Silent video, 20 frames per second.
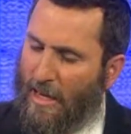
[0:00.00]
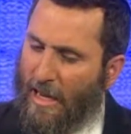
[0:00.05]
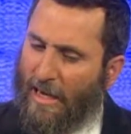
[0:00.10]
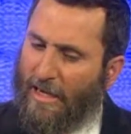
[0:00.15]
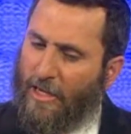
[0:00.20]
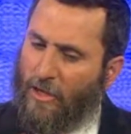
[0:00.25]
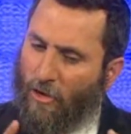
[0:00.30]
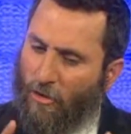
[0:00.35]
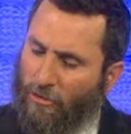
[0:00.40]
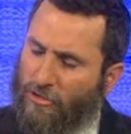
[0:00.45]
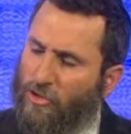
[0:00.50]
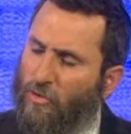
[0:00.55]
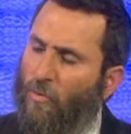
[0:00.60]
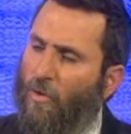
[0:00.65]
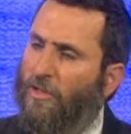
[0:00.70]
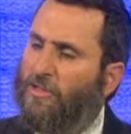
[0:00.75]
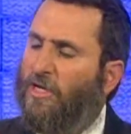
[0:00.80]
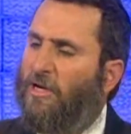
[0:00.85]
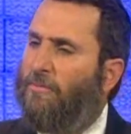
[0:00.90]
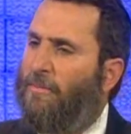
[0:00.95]
And he also
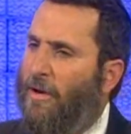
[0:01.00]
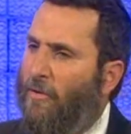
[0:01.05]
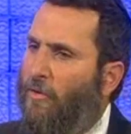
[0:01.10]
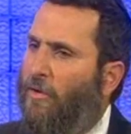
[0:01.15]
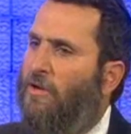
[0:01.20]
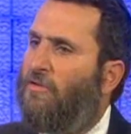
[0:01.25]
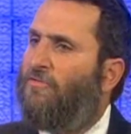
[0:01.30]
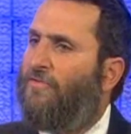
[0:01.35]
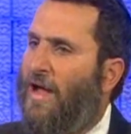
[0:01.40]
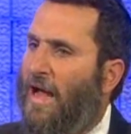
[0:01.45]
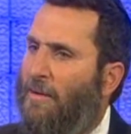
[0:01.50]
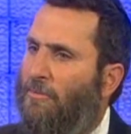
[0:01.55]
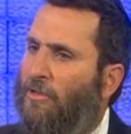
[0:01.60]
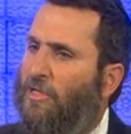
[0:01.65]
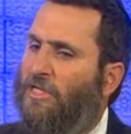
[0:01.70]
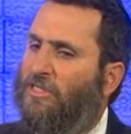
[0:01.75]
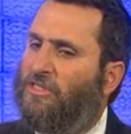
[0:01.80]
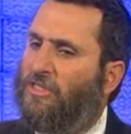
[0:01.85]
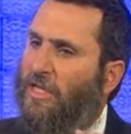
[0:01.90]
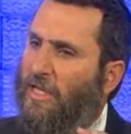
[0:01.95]
wanted American
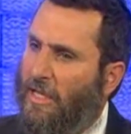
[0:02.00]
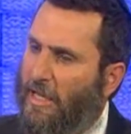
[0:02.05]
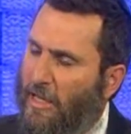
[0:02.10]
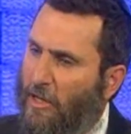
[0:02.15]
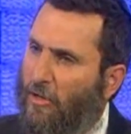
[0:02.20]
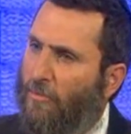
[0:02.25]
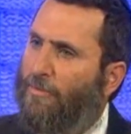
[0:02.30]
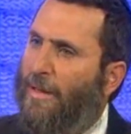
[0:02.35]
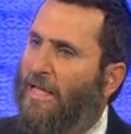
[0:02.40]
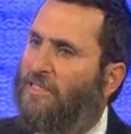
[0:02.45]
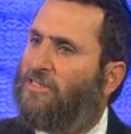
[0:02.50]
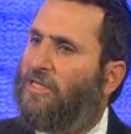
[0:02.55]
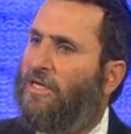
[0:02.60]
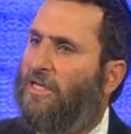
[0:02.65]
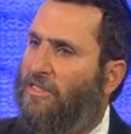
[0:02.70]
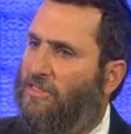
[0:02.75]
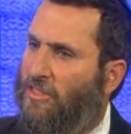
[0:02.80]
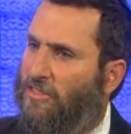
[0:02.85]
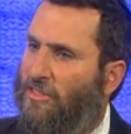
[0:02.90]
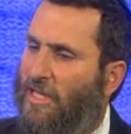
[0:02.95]
families to heal based on
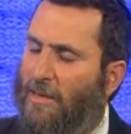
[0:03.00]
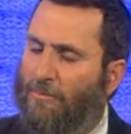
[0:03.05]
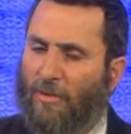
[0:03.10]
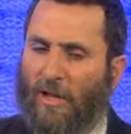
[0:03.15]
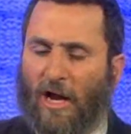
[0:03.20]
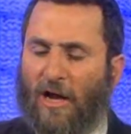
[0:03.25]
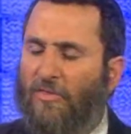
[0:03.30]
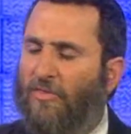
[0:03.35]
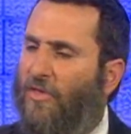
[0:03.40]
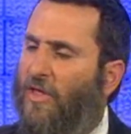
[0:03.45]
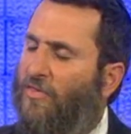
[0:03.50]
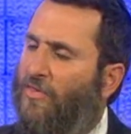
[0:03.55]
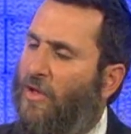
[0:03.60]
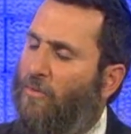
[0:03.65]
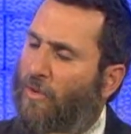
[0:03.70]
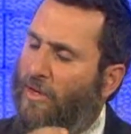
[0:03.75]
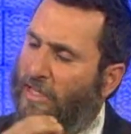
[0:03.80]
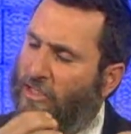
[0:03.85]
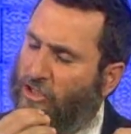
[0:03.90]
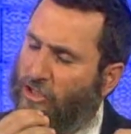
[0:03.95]
his example. I think
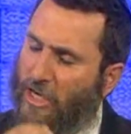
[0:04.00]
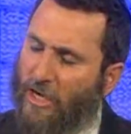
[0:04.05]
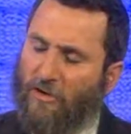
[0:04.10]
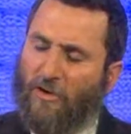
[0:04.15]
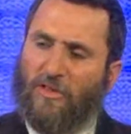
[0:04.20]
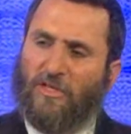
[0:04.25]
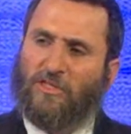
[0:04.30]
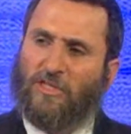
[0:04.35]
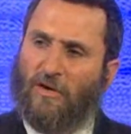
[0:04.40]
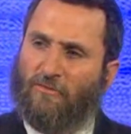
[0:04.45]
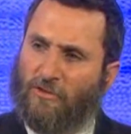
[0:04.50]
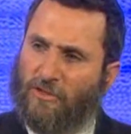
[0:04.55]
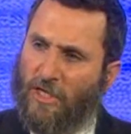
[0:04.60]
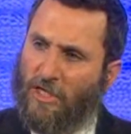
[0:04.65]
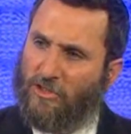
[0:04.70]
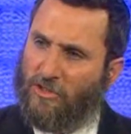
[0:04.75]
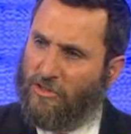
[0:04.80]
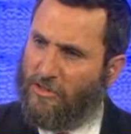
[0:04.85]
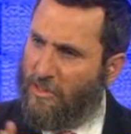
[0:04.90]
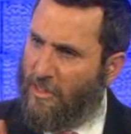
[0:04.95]
that what he shared in these
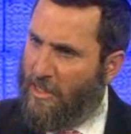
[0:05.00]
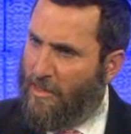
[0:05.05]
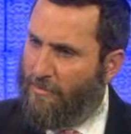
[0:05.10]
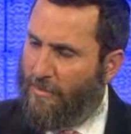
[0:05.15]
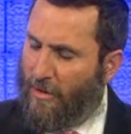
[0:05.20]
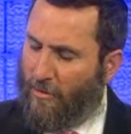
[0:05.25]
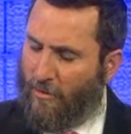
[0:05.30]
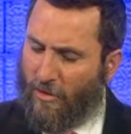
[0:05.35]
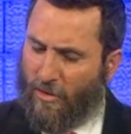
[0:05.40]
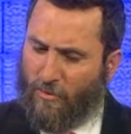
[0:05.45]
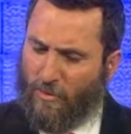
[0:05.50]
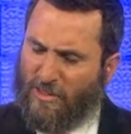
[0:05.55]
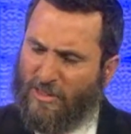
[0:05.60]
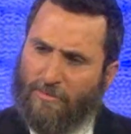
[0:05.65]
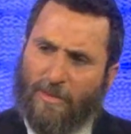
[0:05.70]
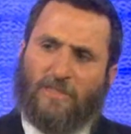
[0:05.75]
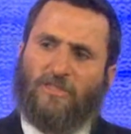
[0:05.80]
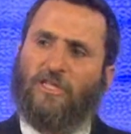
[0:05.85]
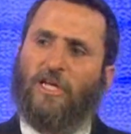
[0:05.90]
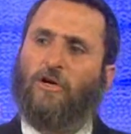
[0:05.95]
conversations, Meredith, was
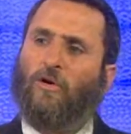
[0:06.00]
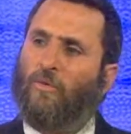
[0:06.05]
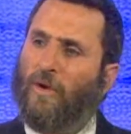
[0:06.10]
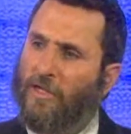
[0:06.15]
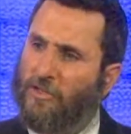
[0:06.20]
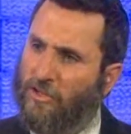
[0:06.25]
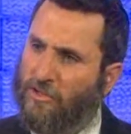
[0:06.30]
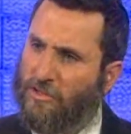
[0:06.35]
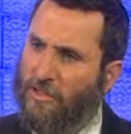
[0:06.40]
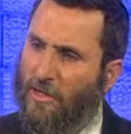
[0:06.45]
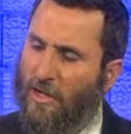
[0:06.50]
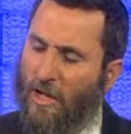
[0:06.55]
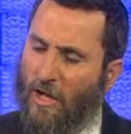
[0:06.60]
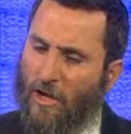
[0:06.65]
immensely courageous.